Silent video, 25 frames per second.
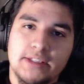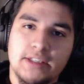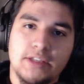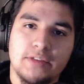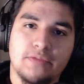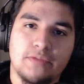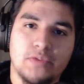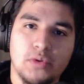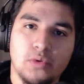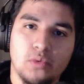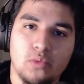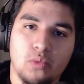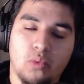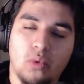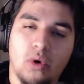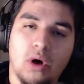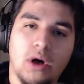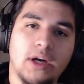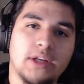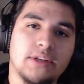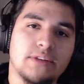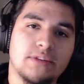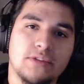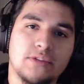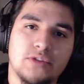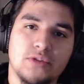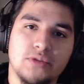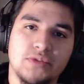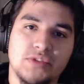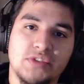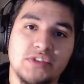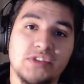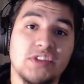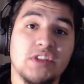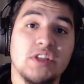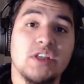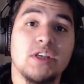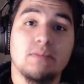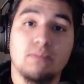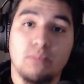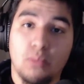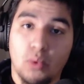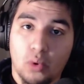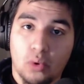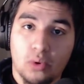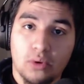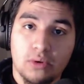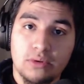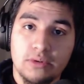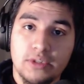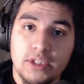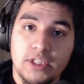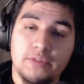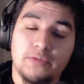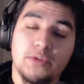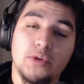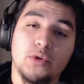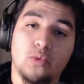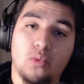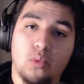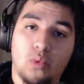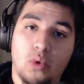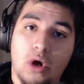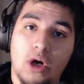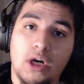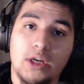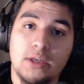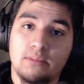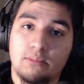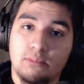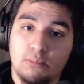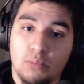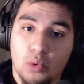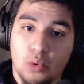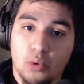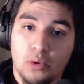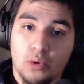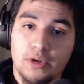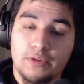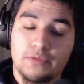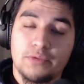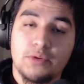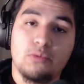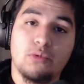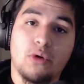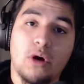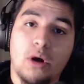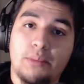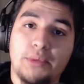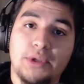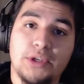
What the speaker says: if you want to see more, if you want me to